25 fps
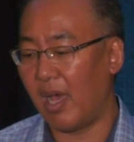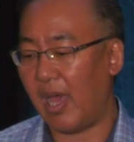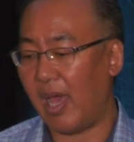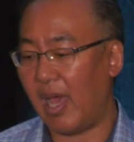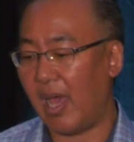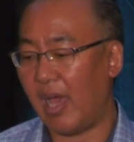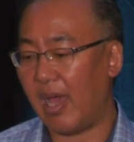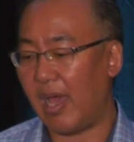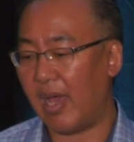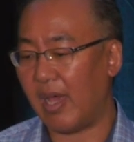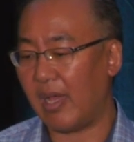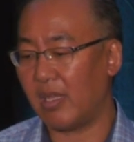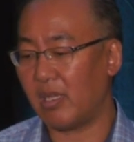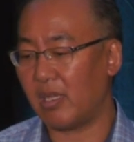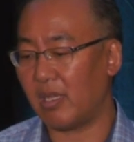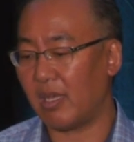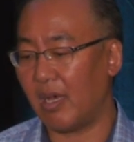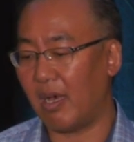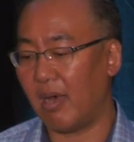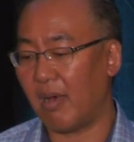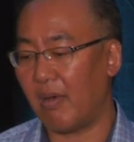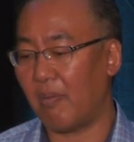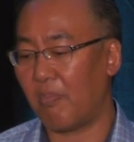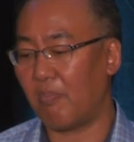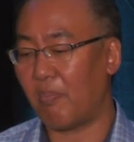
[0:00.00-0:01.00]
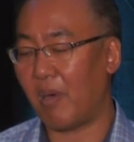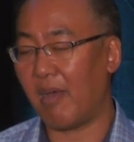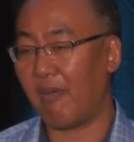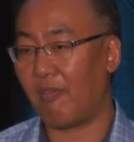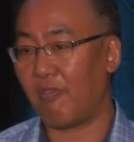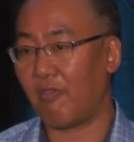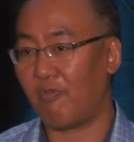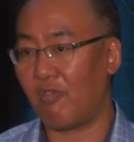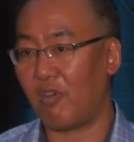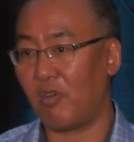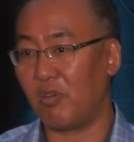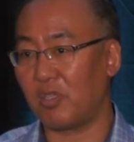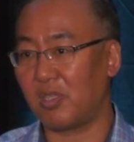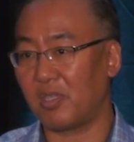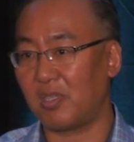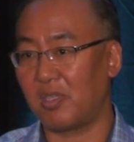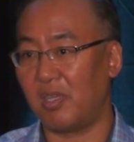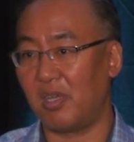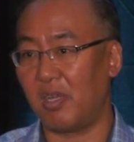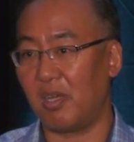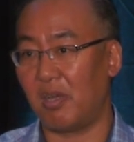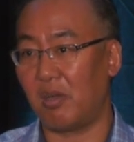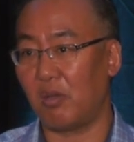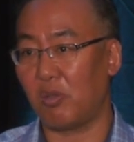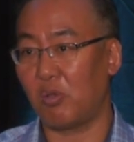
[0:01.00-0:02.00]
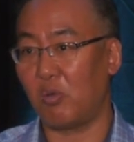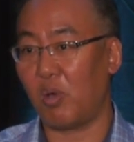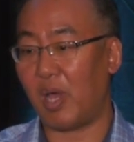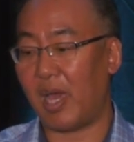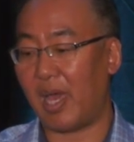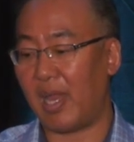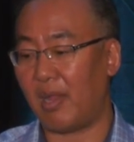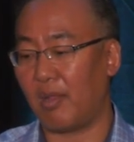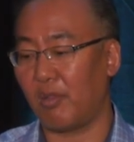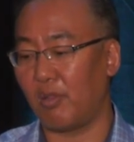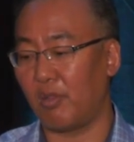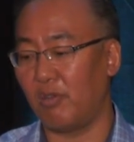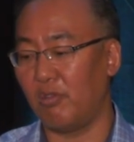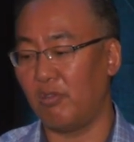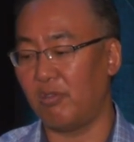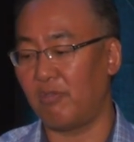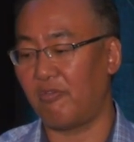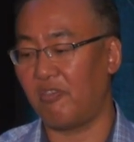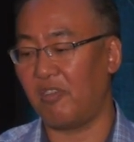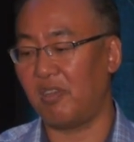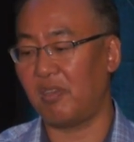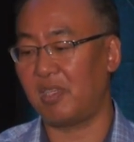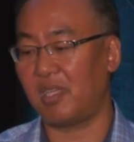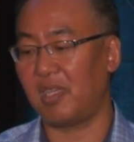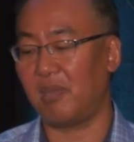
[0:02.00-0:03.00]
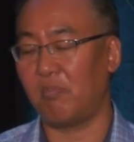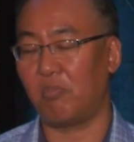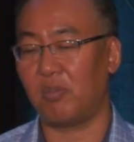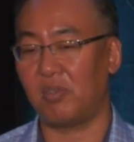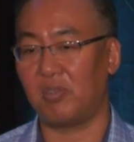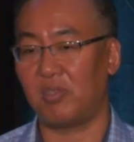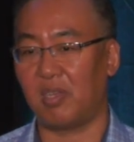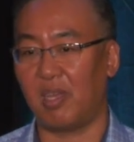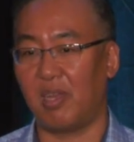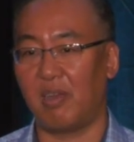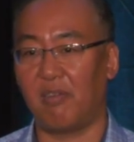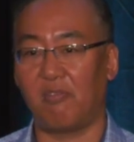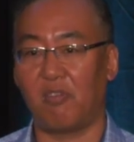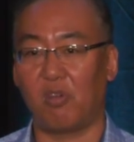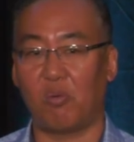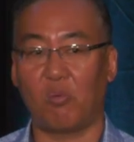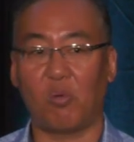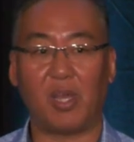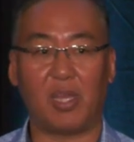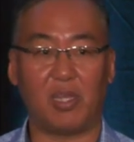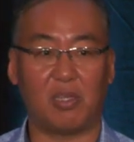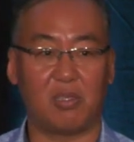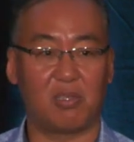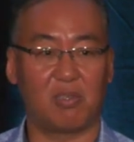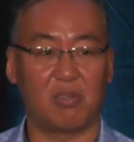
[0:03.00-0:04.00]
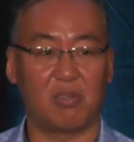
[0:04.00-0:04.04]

And by the first year, you had to lose 15% of your weight.